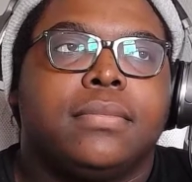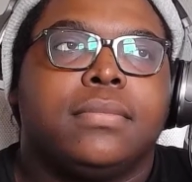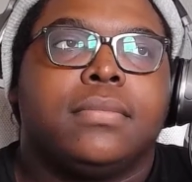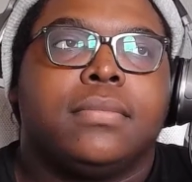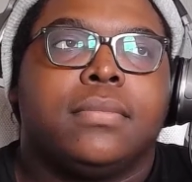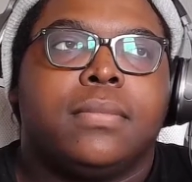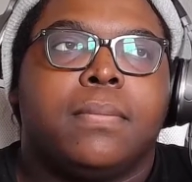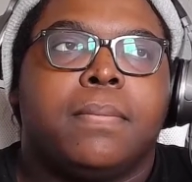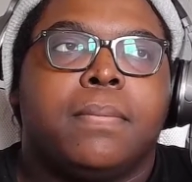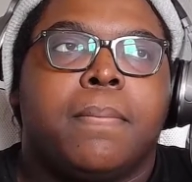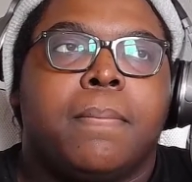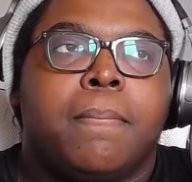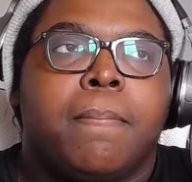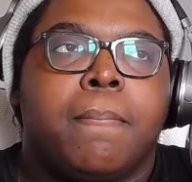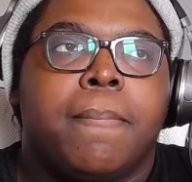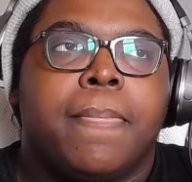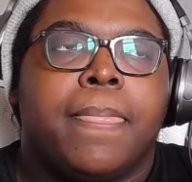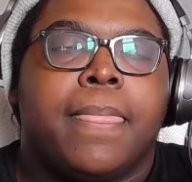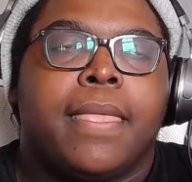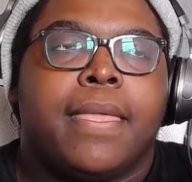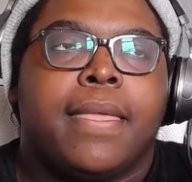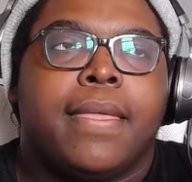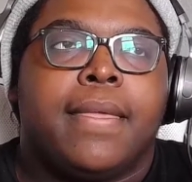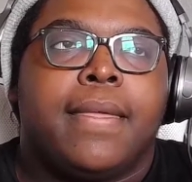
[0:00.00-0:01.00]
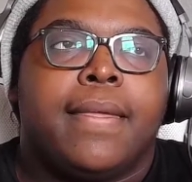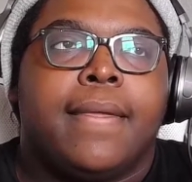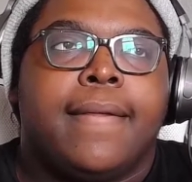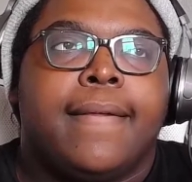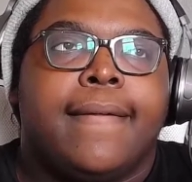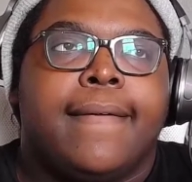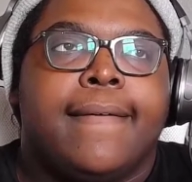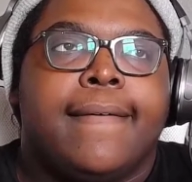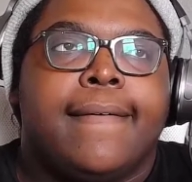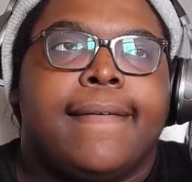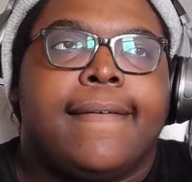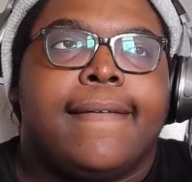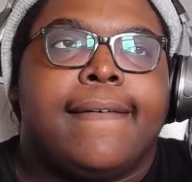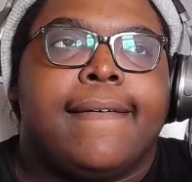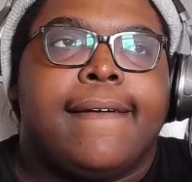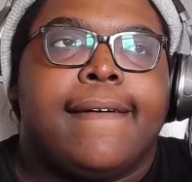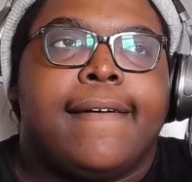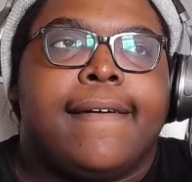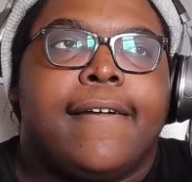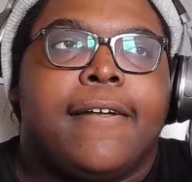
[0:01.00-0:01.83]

[no speech]